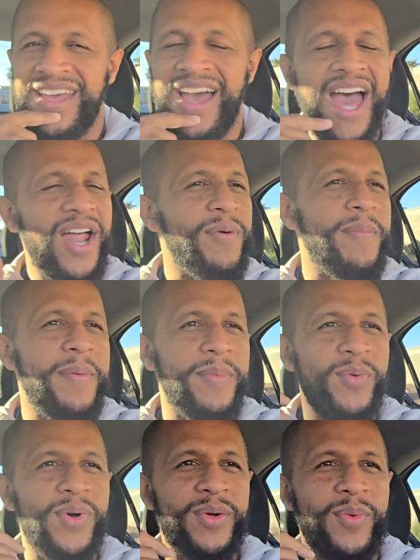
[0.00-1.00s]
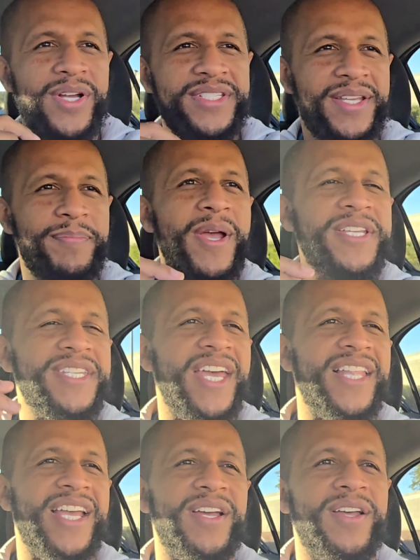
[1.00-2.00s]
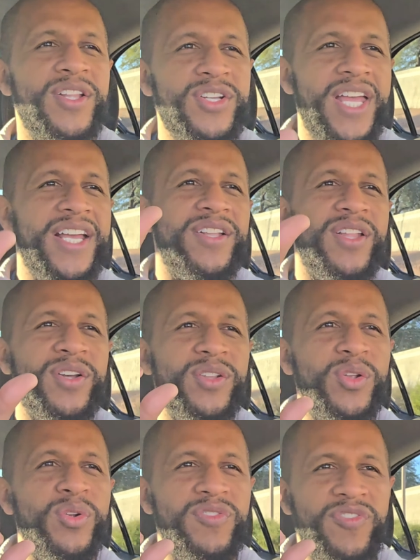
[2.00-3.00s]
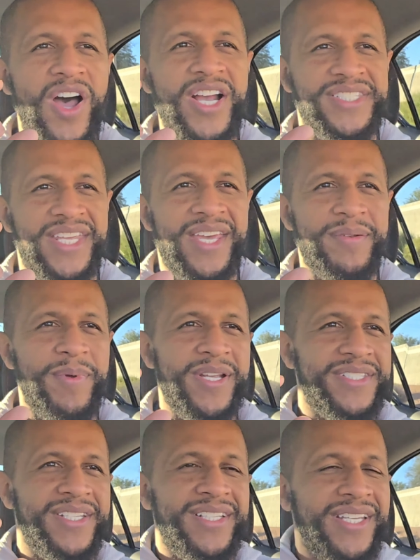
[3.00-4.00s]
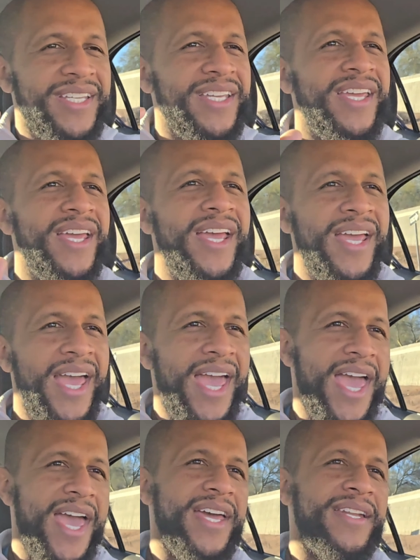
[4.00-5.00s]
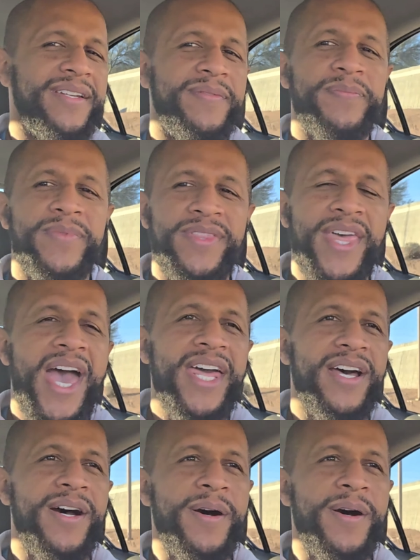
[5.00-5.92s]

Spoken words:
I don't remember what it was. It basically had it looked like a little fox head basically. And that,